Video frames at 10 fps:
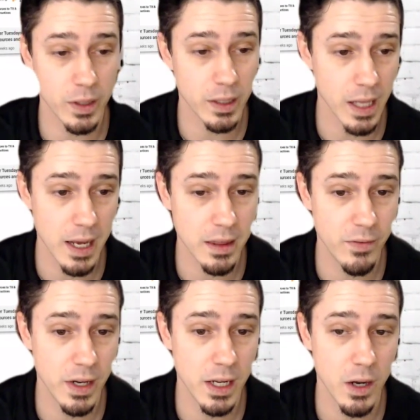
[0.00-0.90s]
You can like
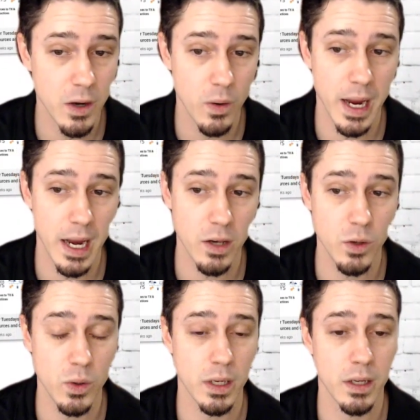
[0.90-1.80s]
the video
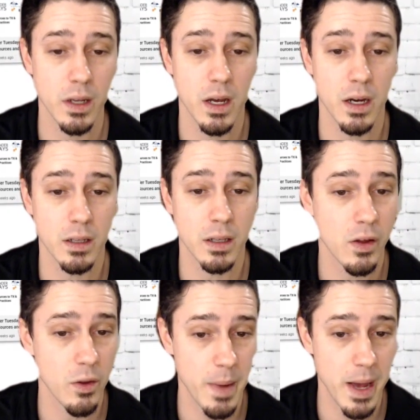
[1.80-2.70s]
and you can
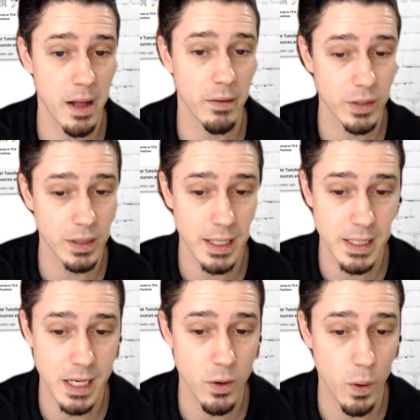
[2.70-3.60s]
click on the bell if you'd
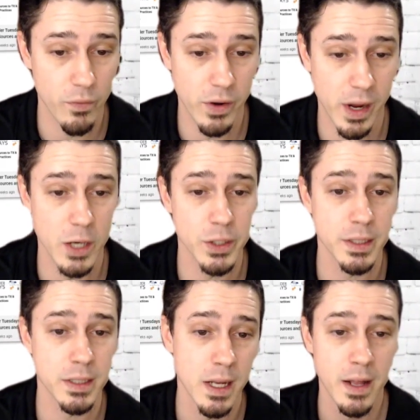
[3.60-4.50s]
like to get
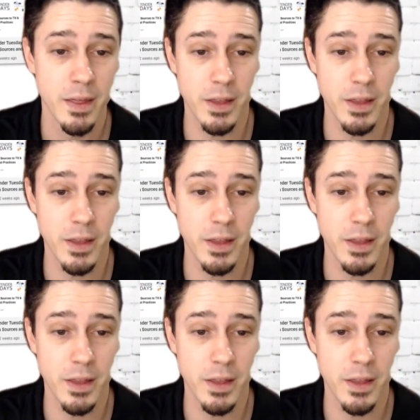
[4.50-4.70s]
notifications.